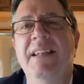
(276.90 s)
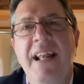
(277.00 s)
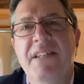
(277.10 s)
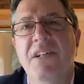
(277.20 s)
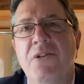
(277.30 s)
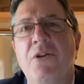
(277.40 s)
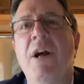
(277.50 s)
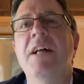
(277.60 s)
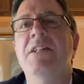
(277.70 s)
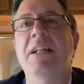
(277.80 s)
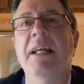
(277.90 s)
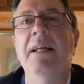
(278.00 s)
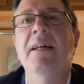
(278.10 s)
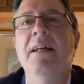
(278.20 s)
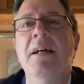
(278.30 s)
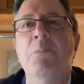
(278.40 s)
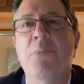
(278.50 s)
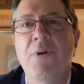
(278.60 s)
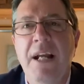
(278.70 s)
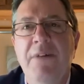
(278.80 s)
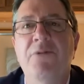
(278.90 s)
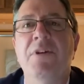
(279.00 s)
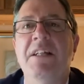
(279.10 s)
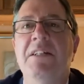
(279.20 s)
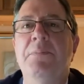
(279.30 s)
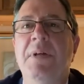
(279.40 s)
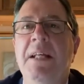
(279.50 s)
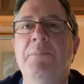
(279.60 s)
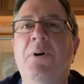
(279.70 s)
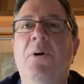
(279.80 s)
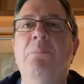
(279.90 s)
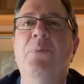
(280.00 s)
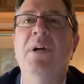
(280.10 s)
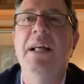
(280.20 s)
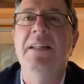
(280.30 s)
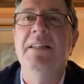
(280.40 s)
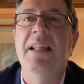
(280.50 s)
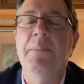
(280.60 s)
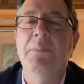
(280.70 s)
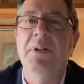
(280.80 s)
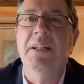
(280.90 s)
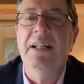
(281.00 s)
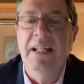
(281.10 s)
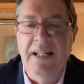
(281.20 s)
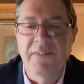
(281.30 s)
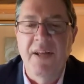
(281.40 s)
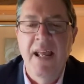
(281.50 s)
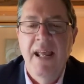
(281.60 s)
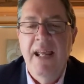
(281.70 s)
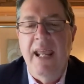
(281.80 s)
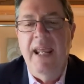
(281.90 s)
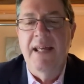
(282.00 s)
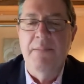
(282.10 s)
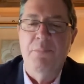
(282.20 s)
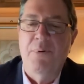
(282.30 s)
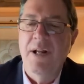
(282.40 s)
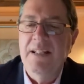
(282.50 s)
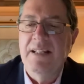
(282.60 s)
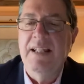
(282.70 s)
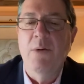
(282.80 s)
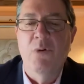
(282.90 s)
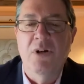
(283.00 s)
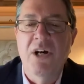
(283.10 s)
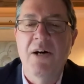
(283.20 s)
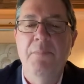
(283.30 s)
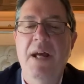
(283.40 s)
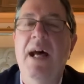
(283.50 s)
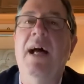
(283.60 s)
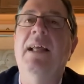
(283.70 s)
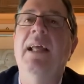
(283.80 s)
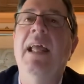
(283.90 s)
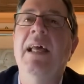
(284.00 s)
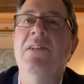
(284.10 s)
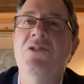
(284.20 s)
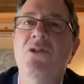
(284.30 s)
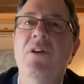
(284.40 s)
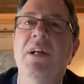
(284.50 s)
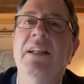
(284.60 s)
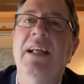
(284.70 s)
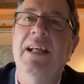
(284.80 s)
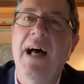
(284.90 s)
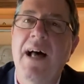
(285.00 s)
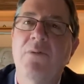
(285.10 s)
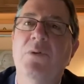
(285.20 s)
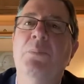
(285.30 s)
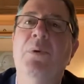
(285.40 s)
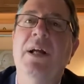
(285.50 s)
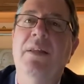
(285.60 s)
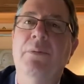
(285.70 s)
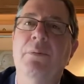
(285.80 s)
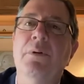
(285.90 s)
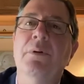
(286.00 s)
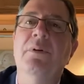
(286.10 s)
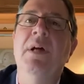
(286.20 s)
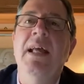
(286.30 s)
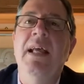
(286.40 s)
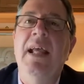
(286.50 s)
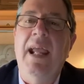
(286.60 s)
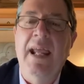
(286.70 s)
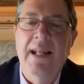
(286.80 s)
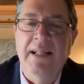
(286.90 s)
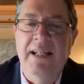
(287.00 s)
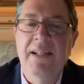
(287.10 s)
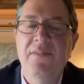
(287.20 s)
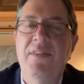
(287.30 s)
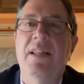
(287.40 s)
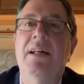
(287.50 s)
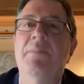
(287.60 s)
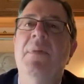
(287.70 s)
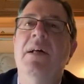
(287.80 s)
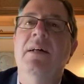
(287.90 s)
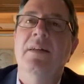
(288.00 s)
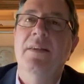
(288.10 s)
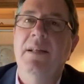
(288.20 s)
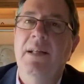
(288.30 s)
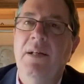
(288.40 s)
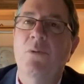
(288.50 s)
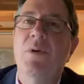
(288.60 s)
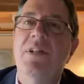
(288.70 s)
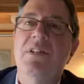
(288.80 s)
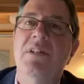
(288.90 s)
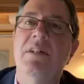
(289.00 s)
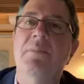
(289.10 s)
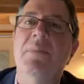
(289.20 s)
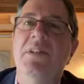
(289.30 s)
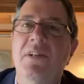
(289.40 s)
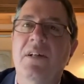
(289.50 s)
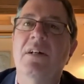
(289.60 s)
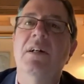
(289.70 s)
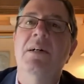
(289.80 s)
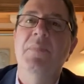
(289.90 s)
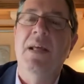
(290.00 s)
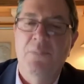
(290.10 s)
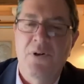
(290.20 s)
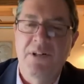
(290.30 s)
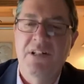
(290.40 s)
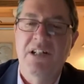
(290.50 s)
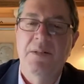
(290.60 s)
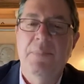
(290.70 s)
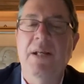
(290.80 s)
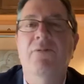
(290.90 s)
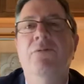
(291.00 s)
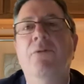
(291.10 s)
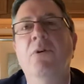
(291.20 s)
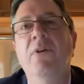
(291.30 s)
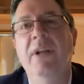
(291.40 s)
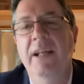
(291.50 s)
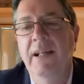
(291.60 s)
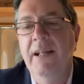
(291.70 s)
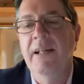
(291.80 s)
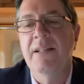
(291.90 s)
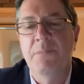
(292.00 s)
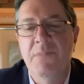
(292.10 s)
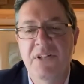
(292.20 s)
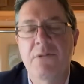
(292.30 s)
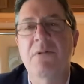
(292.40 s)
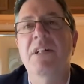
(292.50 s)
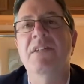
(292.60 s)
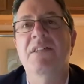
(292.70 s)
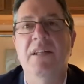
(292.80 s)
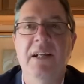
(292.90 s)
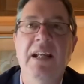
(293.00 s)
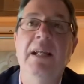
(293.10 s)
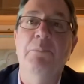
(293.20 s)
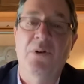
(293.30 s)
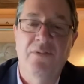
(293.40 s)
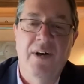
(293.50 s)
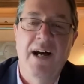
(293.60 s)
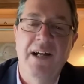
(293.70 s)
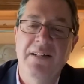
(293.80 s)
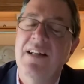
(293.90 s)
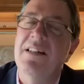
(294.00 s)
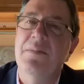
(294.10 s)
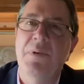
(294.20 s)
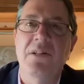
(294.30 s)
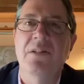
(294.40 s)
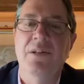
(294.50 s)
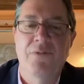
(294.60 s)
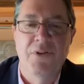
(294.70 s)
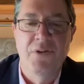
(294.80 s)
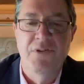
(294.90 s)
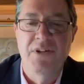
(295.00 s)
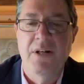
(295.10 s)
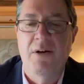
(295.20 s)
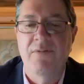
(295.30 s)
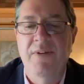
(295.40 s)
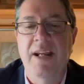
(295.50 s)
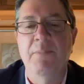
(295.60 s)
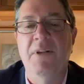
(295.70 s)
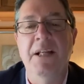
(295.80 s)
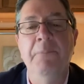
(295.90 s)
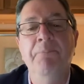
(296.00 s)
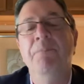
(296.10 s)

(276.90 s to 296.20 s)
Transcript: That is a tragedy. Pray for these people. Pray that they believe, and pray that they will come back and join, that God will break through and give them the wisdom to come and participate fully in the mysteries that he provides, and especially for those in our family.